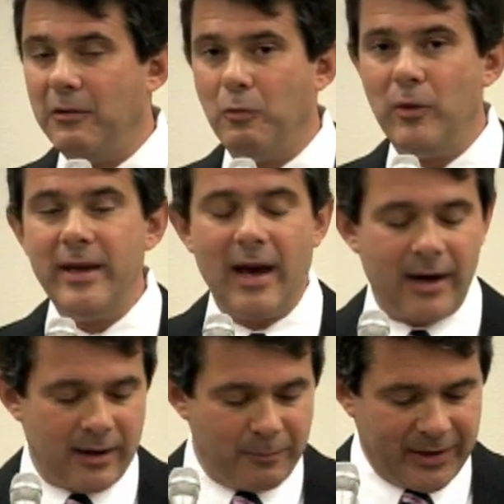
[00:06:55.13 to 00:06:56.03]
We
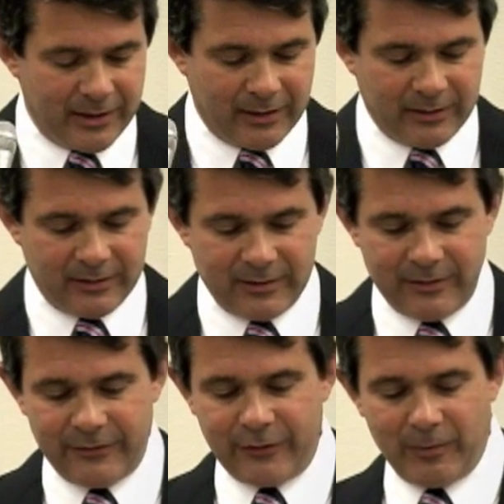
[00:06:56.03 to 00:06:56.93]
got a bill
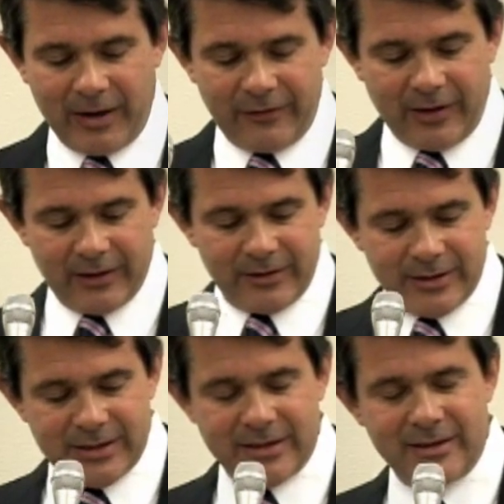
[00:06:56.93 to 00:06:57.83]
for my
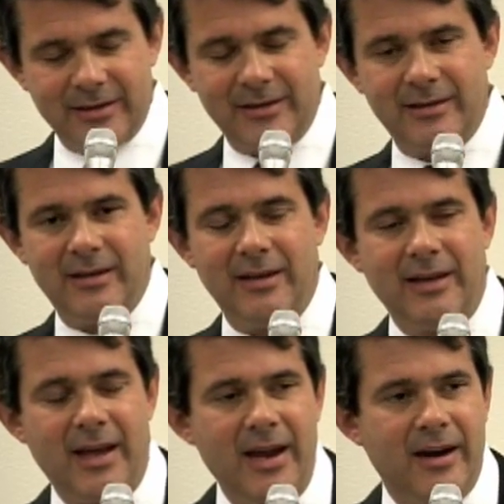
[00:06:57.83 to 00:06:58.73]
father's
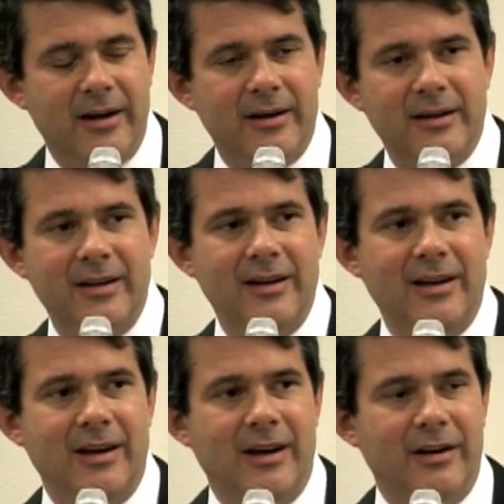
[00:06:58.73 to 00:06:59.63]
care
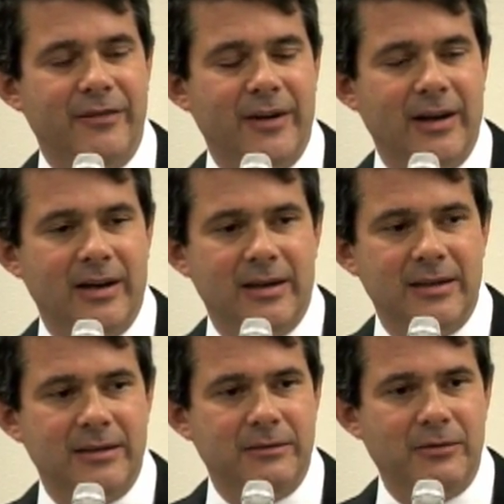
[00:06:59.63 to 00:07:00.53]
of uh,
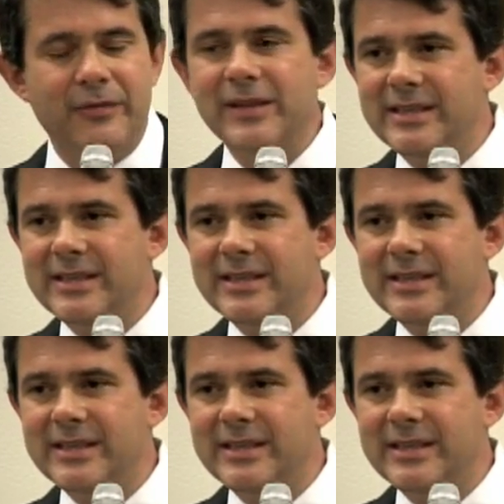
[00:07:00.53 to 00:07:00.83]
roughly